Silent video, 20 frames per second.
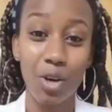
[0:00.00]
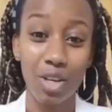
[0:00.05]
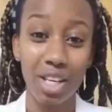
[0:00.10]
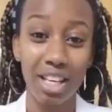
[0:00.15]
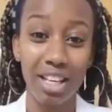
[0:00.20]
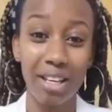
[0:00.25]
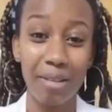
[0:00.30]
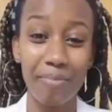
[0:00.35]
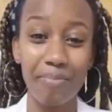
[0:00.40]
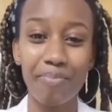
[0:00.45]

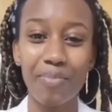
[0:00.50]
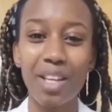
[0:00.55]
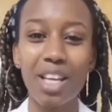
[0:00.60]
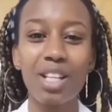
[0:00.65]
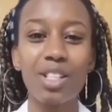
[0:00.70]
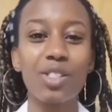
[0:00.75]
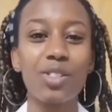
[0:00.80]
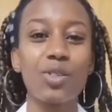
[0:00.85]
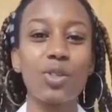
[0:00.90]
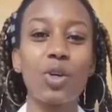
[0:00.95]
Okay,
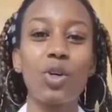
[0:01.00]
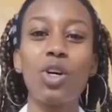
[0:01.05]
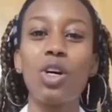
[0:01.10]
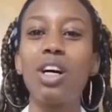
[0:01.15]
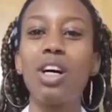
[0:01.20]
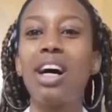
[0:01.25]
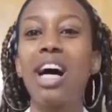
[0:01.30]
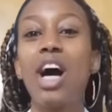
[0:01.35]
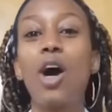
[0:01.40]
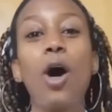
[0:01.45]

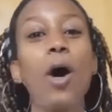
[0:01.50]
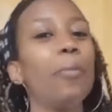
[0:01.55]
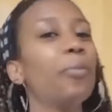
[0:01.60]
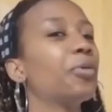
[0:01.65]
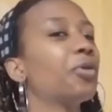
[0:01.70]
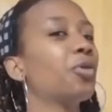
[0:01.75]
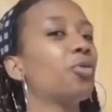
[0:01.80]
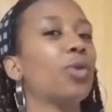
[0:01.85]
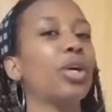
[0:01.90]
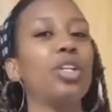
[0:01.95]
so I
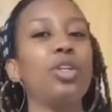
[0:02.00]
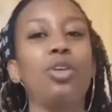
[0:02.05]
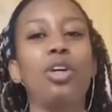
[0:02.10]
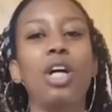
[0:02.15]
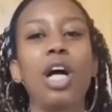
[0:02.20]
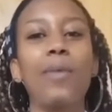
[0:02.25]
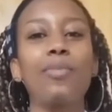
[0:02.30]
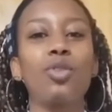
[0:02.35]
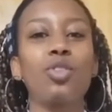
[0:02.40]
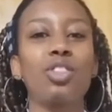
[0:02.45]
hope when
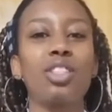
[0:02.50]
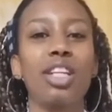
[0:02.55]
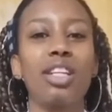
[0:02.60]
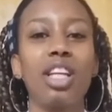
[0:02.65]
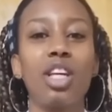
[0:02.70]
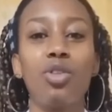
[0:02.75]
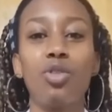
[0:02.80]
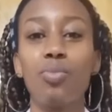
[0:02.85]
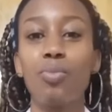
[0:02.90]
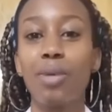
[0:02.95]
you come to
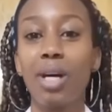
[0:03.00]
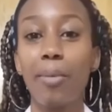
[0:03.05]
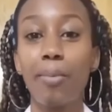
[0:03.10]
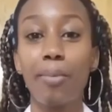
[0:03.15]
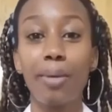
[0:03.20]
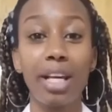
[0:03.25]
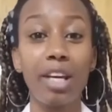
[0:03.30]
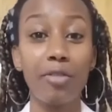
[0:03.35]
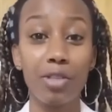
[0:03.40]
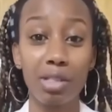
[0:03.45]
China, you'll be
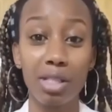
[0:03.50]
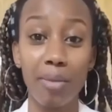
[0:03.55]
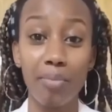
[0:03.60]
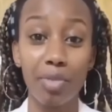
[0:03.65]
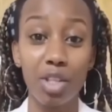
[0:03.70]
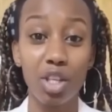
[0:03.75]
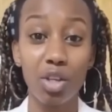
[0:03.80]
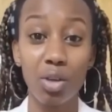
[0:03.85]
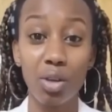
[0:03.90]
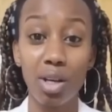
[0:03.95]
applying for
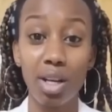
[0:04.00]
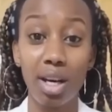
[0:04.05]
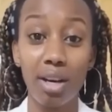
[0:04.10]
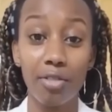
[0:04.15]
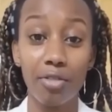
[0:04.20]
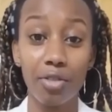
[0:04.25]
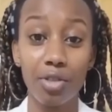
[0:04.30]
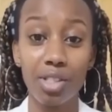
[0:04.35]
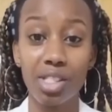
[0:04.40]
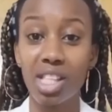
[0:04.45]
something you
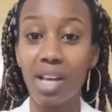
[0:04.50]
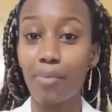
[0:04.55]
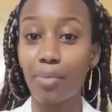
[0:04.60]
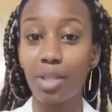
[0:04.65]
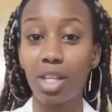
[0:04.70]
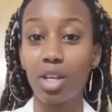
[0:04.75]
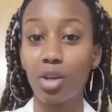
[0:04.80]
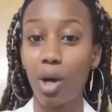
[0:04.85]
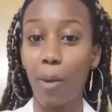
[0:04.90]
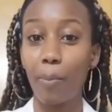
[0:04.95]
love,
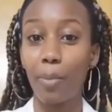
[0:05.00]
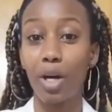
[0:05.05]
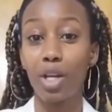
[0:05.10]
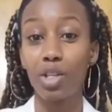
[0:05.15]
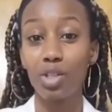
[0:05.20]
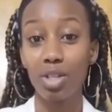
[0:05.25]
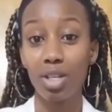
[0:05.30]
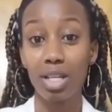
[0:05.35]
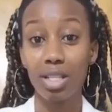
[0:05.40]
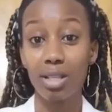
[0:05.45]
something you're
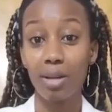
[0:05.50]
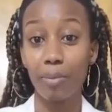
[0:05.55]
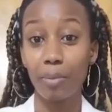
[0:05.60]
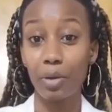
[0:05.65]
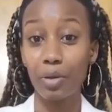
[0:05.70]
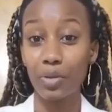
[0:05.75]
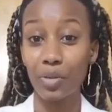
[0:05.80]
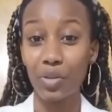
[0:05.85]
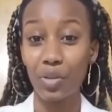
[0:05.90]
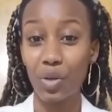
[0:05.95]
passionate
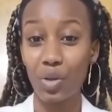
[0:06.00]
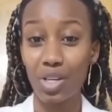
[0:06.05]
about,